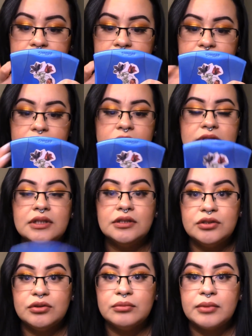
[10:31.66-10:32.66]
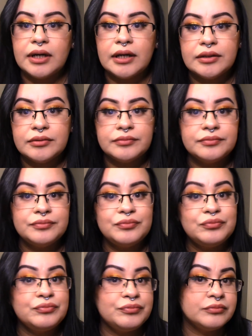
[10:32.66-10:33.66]
Well, it's not too bad.
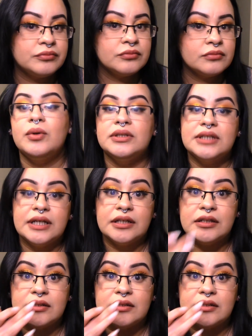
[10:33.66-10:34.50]
Once I